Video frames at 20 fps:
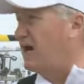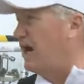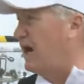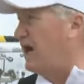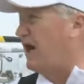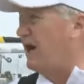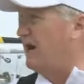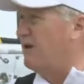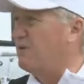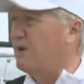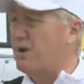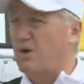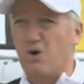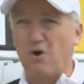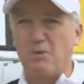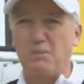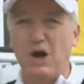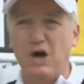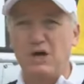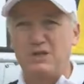uh, we were
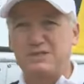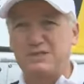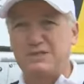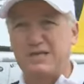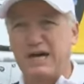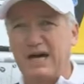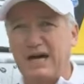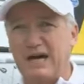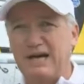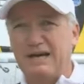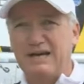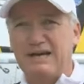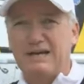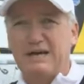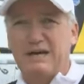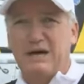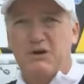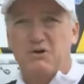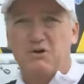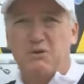almost, uh,
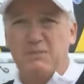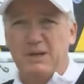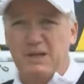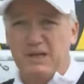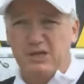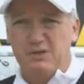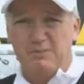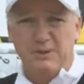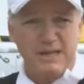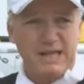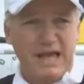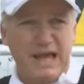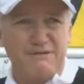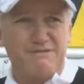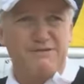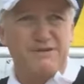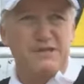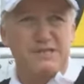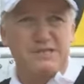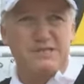we are a, bit, a little bit late
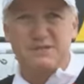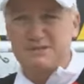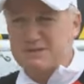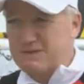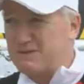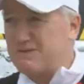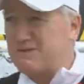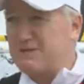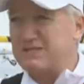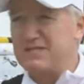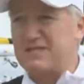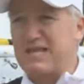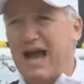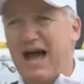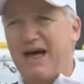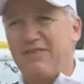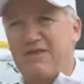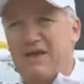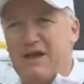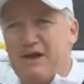for the the
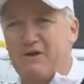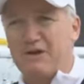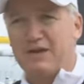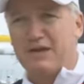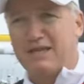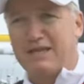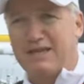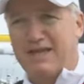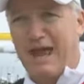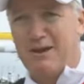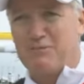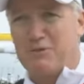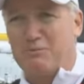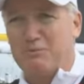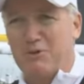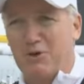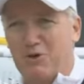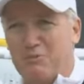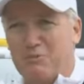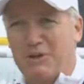start there, and Cameron
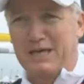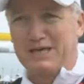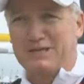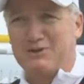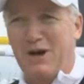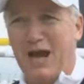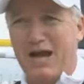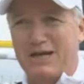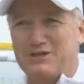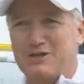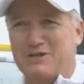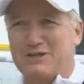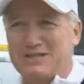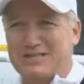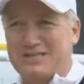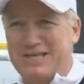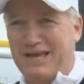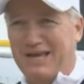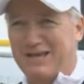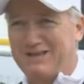booted me into action and
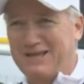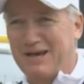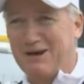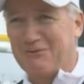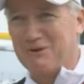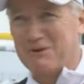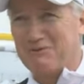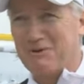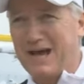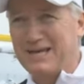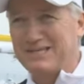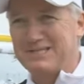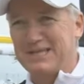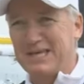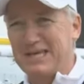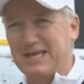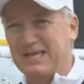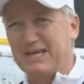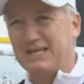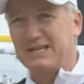said that we're
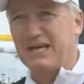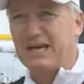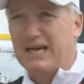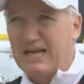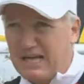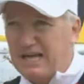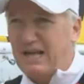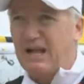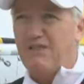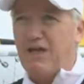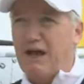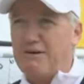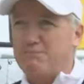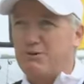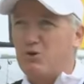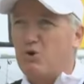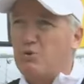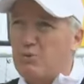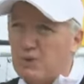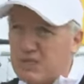racing, and that
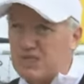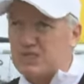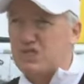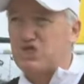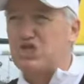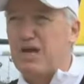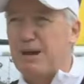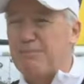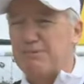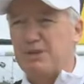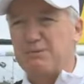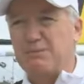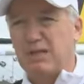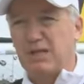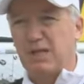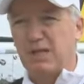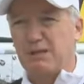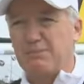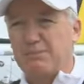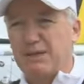point, we just jumped them a
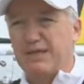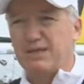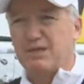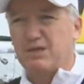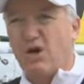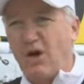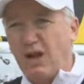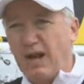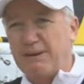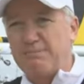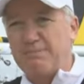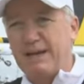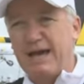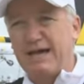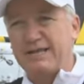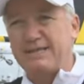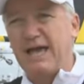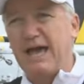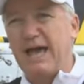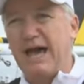little bit, got our
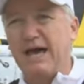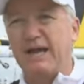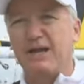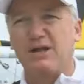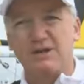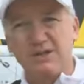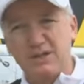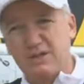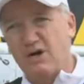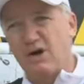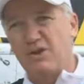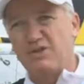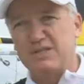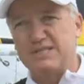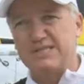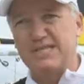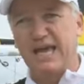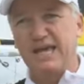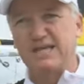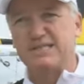bow down, and on the
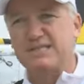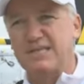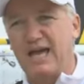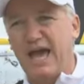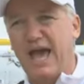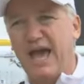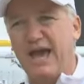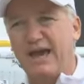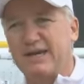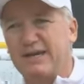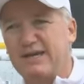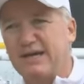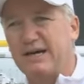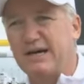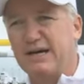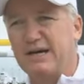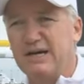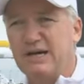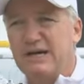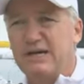second tack,
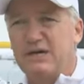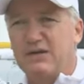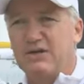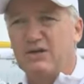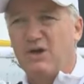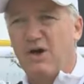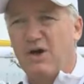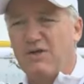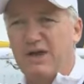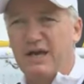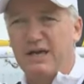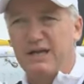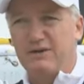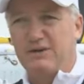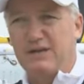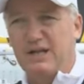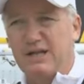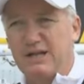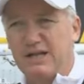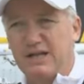uh, you know, they
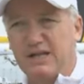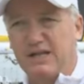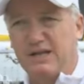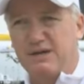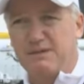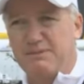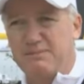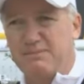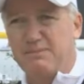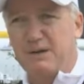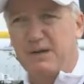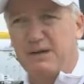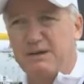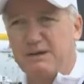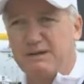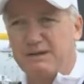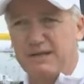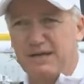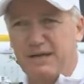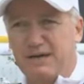clearly are
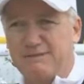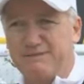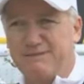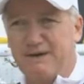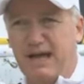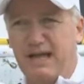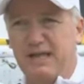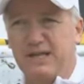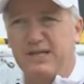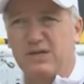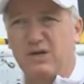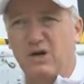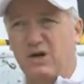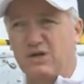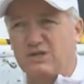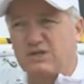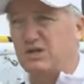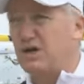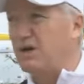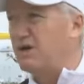a, a uh, fouling
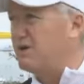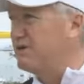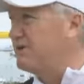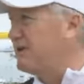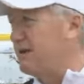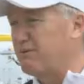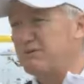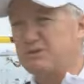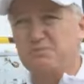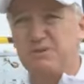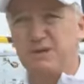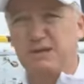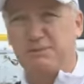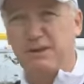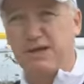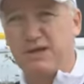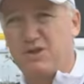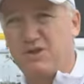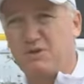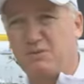yacht, so that was pretty
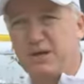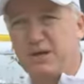much the